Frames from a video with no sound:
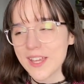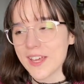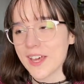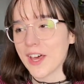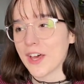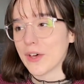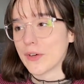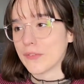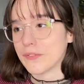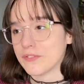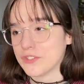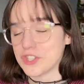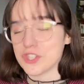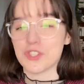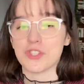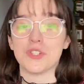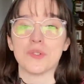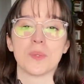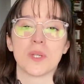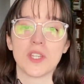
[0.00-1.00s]
of
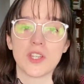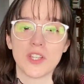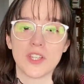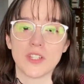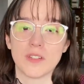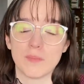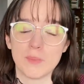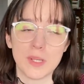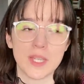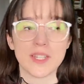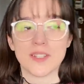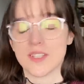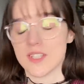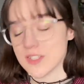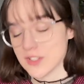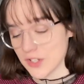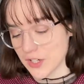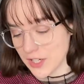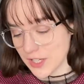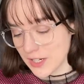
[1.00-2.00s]
just doing good because
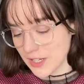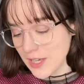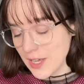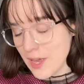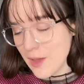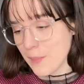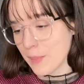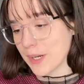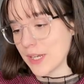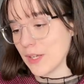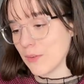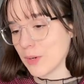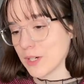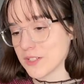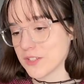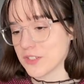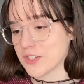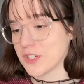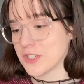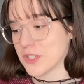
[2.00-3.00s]
it's good, but he
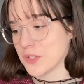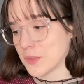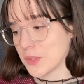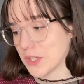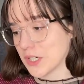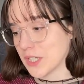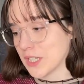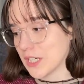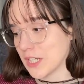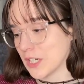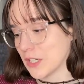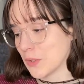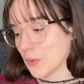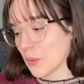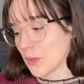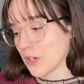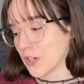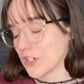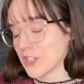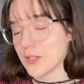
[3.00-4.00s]
wants to do good in
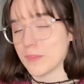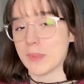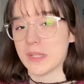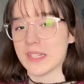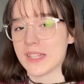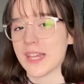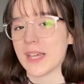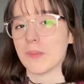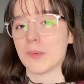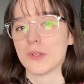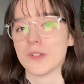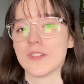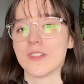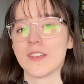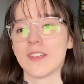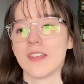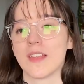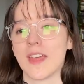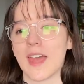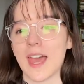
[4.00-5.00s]
order to be labeled
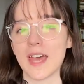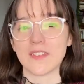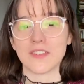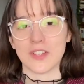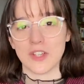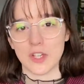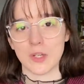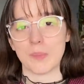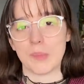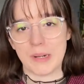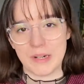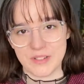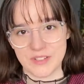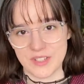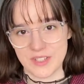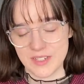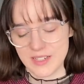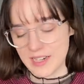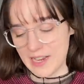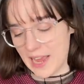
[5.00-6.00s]
as a good
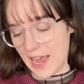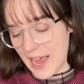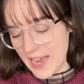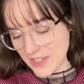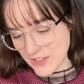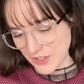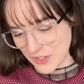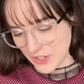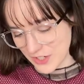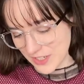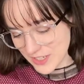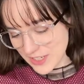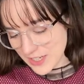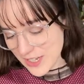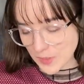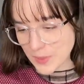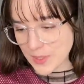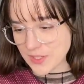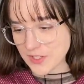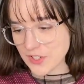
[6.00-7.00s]
person, as good.
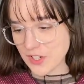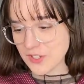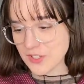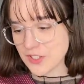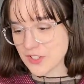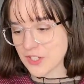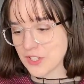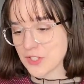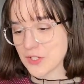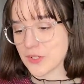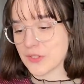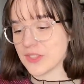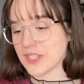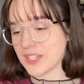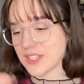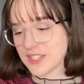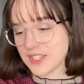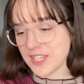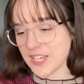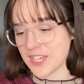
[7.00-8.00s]
He starts to do
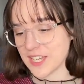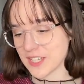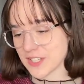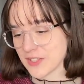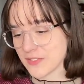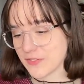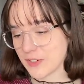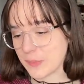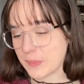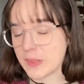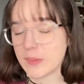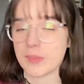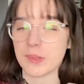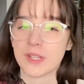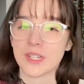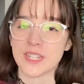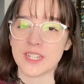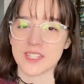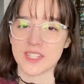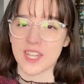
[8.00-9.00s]
these things for people in his